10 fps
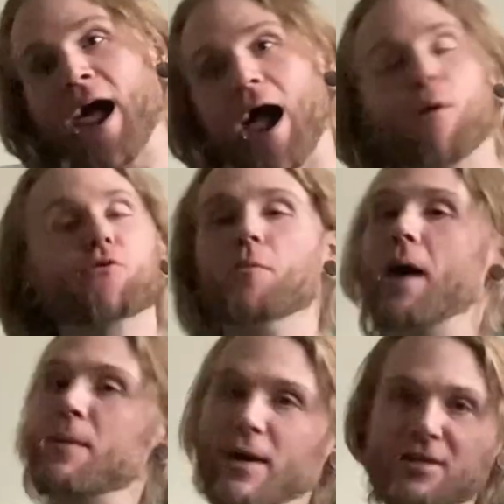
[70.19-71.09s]
I would
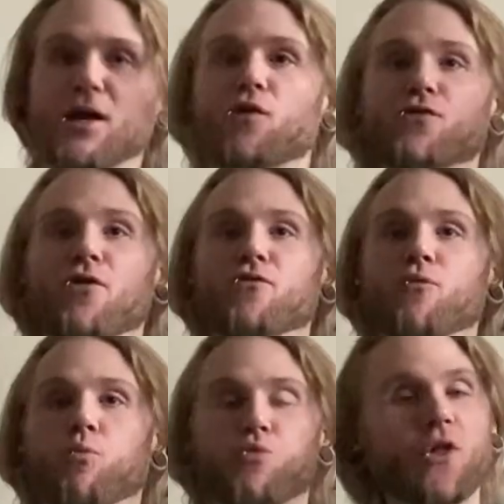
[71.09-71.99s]
remind myself of
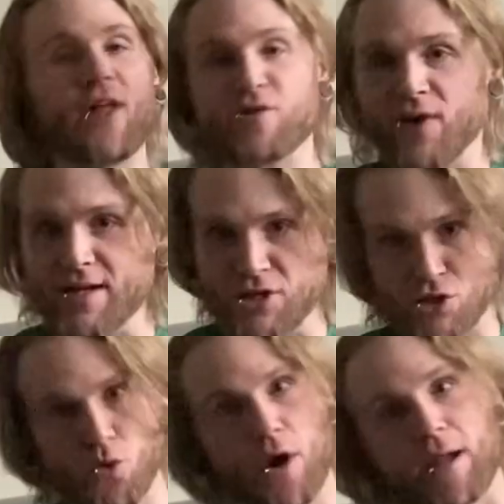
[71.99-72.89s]
the life I
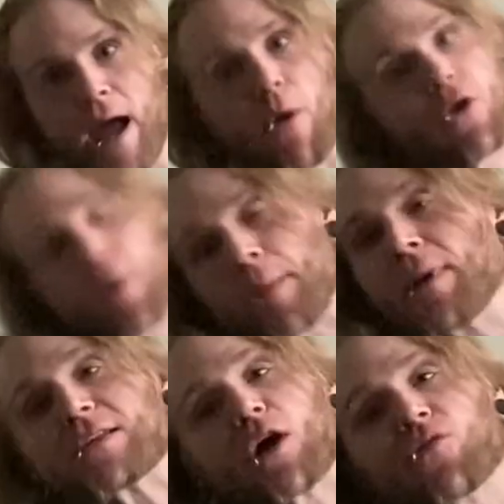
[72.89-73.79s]
destroyed. I would remind
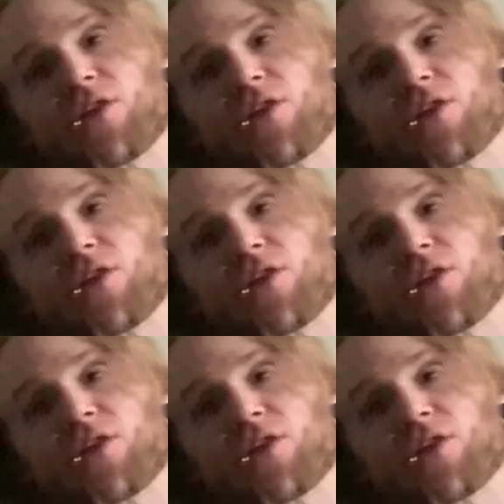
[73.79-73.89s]
myself of the